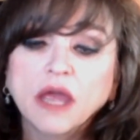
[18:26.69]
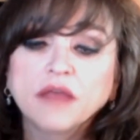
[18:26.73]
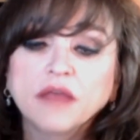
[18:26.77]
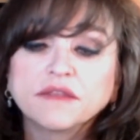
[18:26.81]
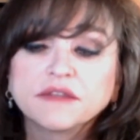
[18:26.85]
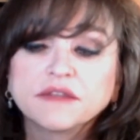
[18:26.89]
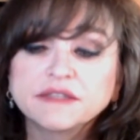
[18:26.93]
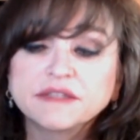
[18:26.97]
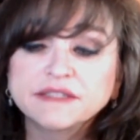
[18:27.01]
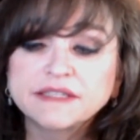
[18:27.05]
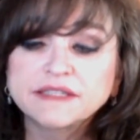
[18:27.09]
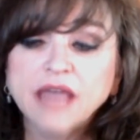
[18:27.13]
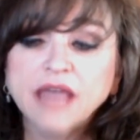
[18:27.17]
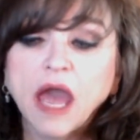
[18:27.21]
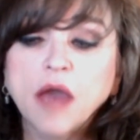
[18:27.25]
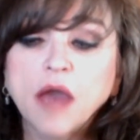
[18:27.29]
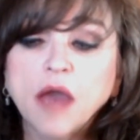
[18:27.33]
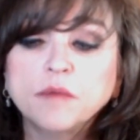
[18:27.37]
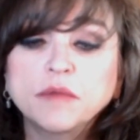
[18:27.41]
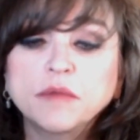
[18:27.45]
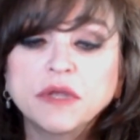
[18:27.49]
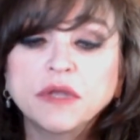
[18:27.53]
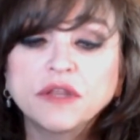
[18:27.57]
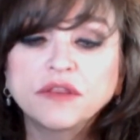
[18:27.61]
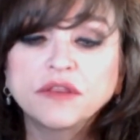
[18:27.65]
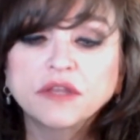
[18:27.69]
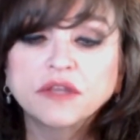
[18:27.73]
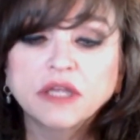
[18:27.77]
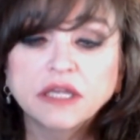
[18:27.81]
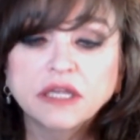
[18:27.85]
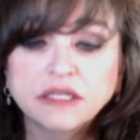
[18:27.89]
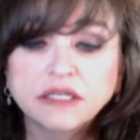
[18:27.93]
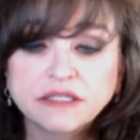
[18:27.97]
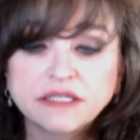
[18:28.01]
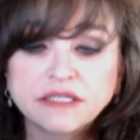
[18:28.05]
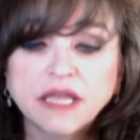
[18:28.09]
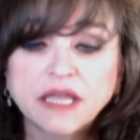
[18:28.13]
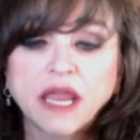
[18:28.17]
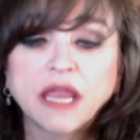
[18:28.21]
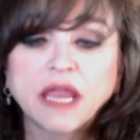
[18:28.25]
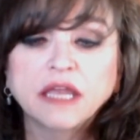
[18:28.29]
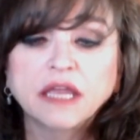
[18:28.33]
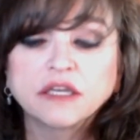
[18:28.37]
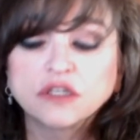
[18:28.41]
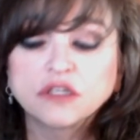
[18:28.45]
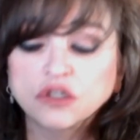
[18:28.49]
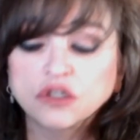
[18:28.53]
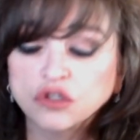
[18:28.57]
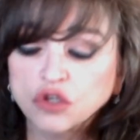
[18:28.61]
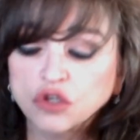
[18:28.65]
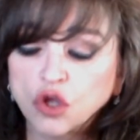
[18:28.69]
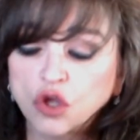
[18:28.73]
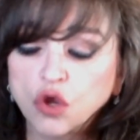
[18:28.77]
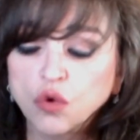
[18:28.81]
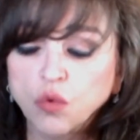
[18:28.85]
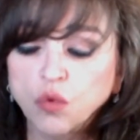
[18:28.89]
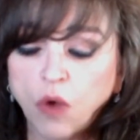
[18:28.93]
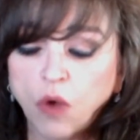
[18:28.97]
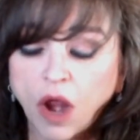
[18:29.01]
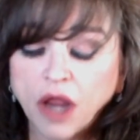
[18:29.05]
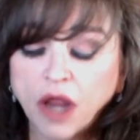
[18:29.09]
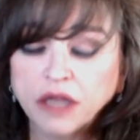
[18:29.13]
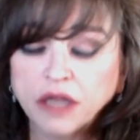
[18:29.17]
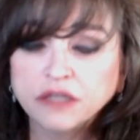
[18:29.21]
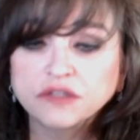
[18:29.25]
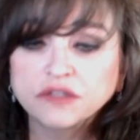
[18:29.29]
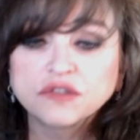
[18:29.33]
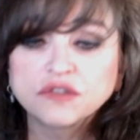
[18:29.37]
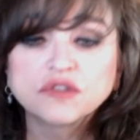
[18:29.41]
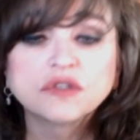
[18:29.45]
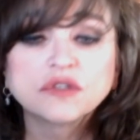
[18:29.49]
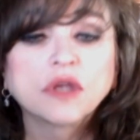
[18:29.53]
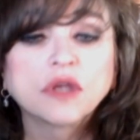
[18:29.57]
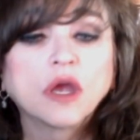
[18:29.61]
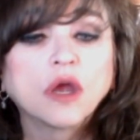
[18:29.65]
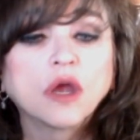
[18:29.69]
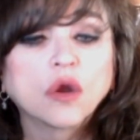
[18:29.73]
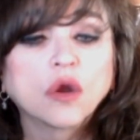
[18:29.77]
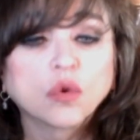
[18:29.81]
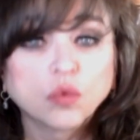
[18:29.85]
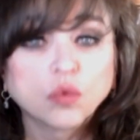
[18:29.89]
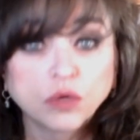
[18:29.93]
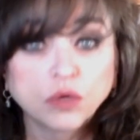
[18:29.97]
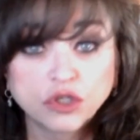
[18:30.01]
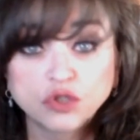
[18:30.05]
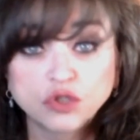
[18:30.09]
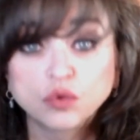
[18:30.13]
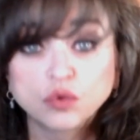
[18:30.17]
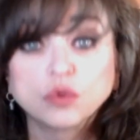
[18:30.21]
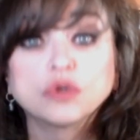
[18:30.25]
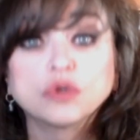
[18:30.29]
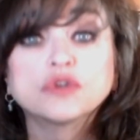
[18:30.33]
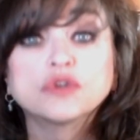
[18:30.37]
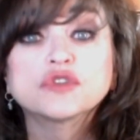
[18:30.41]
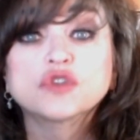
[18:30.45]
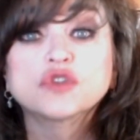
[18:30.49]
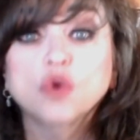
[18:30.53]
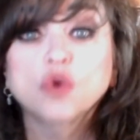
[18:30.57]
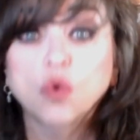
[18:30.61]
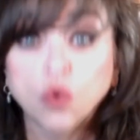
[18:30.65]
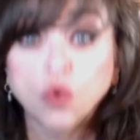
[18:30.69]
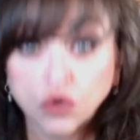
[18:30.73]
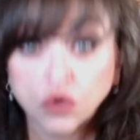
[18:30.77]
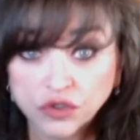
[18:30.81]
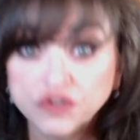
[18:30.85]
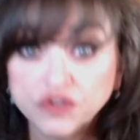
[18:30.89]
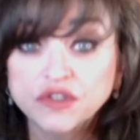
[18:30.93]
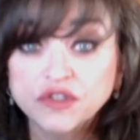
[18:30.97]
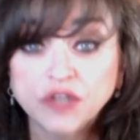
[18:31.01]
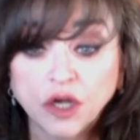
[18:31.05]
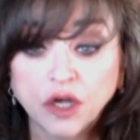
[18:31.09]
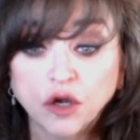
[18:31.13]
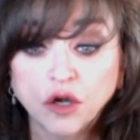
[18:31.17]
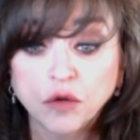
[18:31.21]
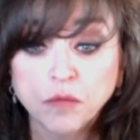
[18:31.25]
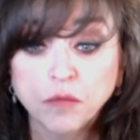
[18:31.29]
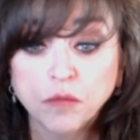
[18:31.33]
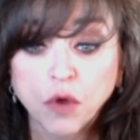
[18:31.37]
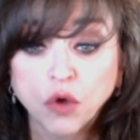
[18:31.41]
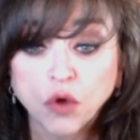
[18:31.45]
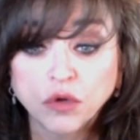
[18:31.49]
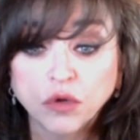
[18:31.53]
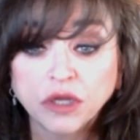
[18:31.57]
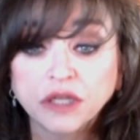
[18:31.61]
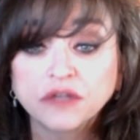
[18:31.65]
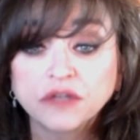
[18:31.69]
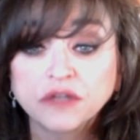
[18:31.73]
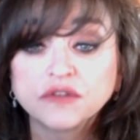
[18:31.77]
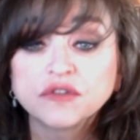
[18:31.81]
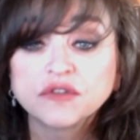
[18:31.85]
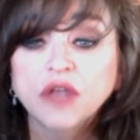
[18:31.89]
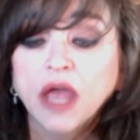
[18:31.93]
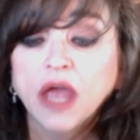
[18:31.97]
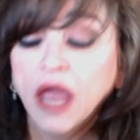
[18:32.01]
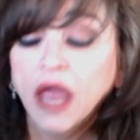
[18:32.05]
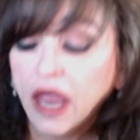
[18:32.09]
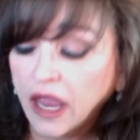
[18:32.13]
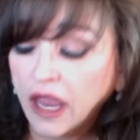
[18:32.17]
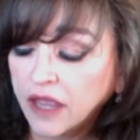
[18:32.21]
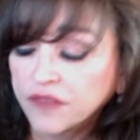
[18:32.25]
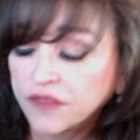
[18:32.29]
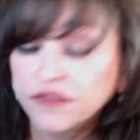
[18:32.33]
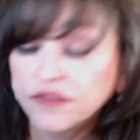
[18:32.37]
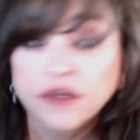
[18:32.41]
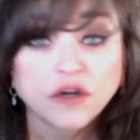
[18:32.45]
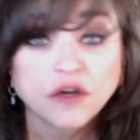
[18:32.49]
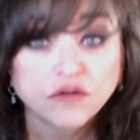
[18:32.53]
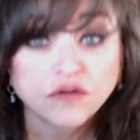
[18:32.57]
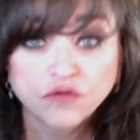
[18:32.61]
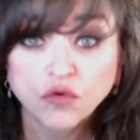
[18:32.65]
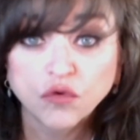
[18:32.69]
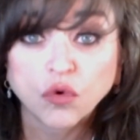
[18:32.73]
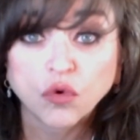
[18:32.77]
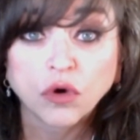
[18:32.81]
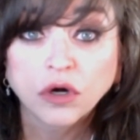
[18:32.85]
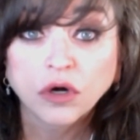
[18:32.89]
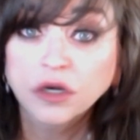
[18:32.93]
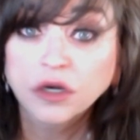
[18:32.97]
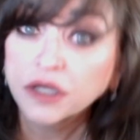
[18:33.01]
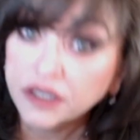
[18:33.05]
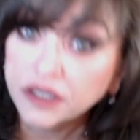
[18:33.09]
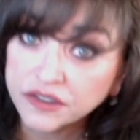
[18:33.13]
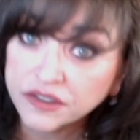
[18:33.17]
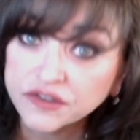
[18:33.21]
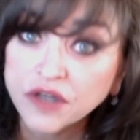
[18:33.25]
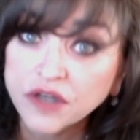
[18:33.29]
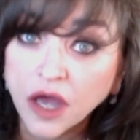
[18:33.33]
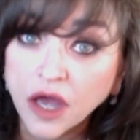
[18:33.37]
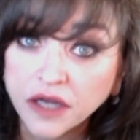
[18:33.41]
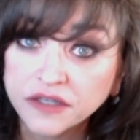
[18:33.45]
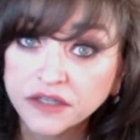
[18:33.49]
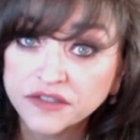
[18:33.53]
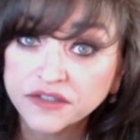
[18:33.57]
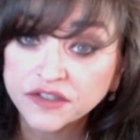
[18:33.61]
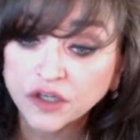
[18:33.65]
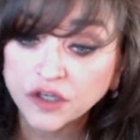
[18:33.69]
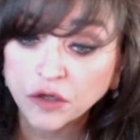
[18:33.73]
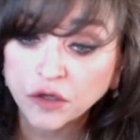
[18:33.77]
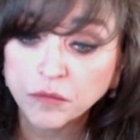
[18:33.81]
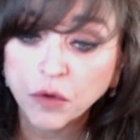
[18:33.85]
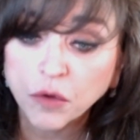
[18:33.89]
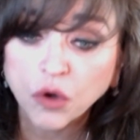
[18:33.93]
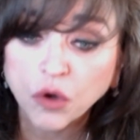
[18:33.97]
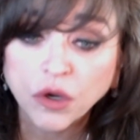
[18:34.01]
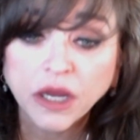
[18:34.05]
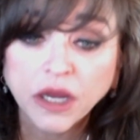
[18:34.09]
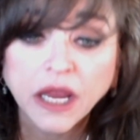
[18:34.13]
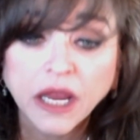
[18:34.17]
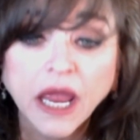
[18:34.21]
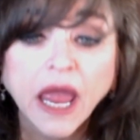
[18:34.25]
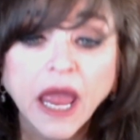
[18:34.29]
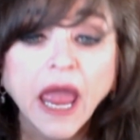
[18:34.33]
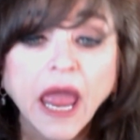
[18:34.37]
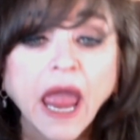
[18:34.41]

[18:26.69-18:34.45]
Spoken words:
The Sabbath contained no rites, rituals, or ceremonies, and therefore is not a ceremony.